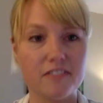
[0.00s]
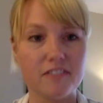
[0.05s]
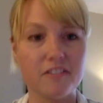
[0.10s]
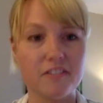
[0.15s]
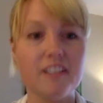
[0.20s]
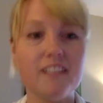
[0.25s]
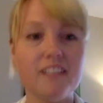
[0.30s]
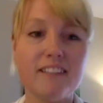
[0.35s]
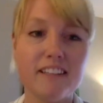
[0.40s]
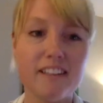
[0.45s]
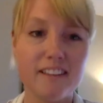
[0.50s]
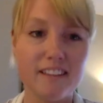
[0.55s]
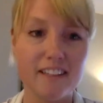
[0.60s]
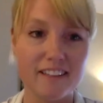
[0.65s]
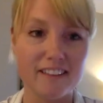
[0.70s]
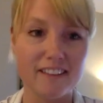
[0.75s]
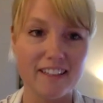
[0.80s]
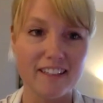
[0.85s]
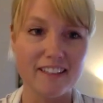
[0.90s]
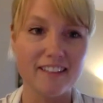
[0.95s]
or at least they
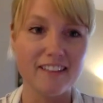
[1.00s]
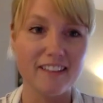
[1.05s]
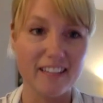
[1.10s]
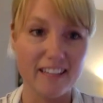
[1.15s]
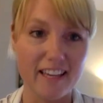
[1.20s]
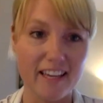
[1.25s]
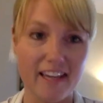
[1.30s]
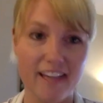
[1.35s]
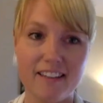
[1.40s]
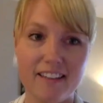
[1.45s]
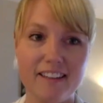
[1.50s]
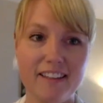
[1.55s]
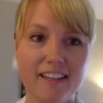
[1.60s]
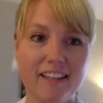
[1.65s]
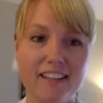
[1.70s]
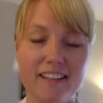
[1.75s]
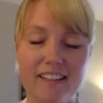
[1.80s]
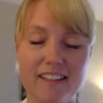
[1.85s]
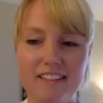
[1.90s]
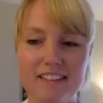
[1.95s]
think they can,
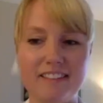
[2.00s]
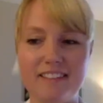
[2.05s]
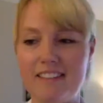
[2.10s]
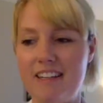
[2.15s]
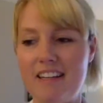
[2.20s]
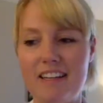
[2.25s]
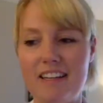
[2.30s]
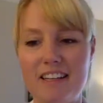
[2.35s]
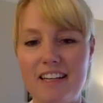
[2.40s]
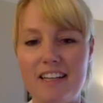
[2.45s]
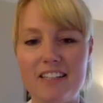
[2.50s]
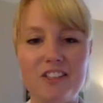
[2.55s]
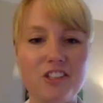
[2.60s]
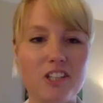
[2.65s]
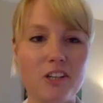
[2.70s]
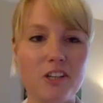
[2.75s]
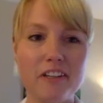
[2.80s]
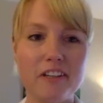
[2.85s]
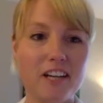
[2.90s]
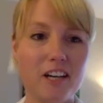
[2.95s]
that it's
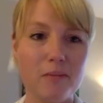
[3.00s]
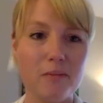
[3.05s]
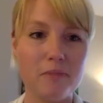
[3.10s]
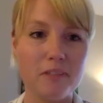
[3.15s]
showing up.